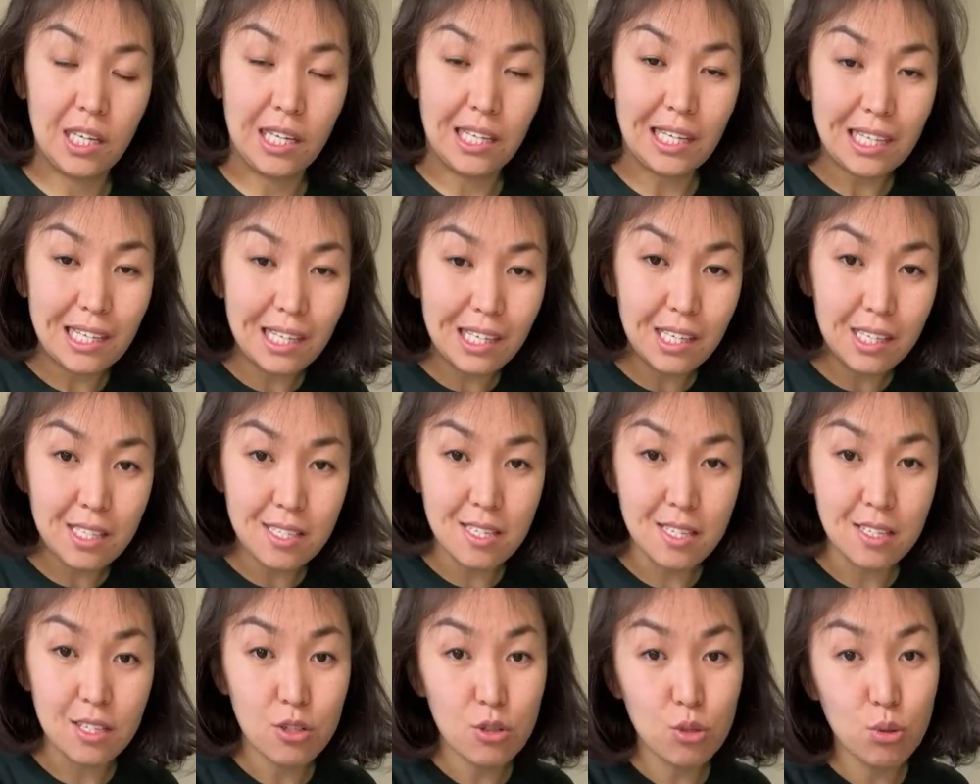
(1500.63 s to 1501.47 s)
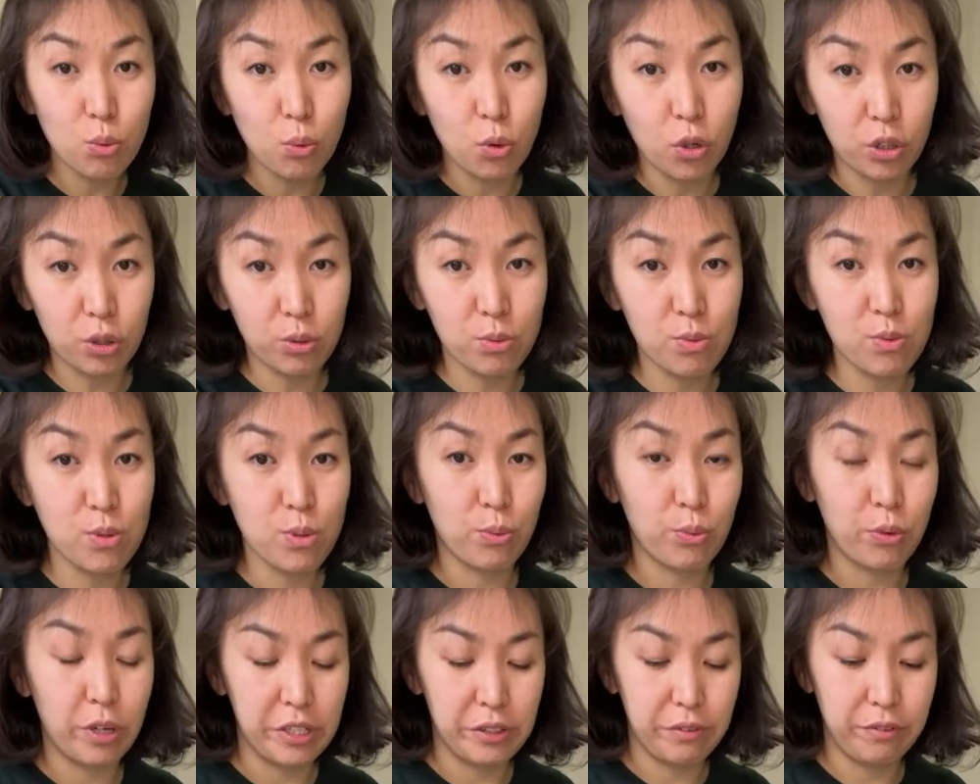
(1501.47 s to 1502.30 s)
easy to work with a
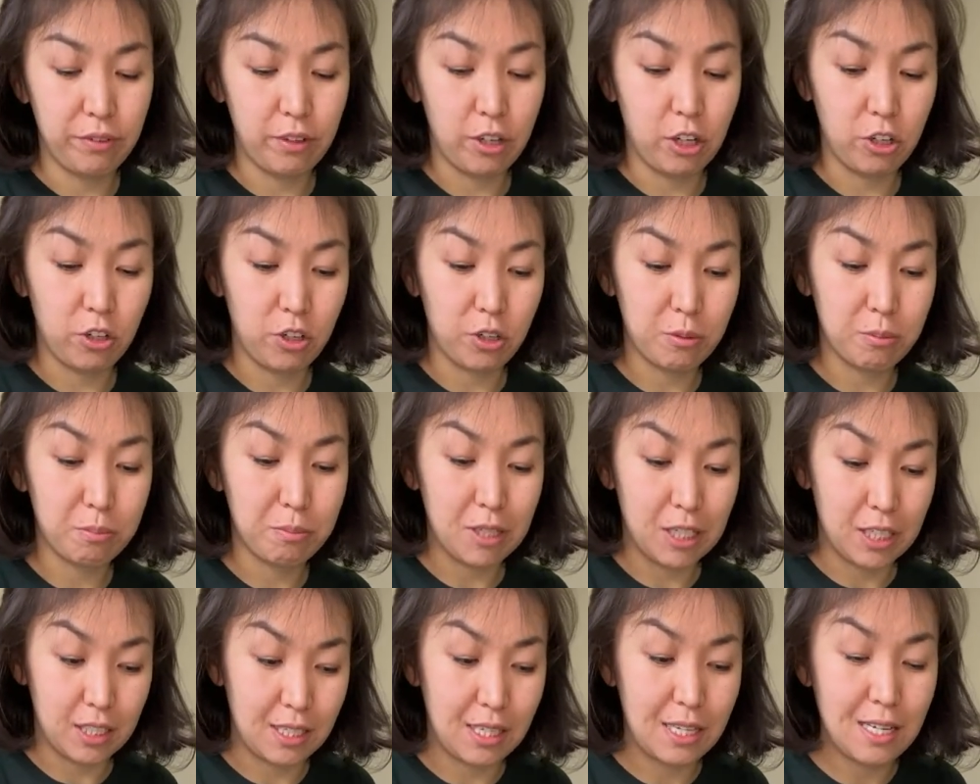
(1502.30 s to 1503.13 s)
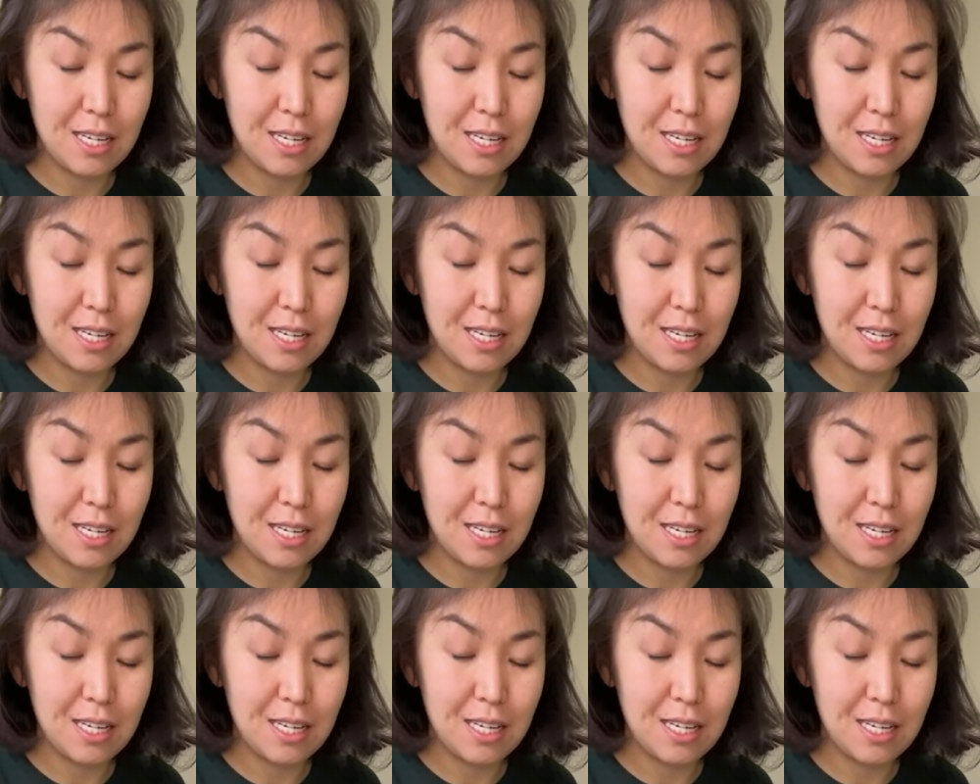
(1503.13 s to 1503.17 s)
white flour, but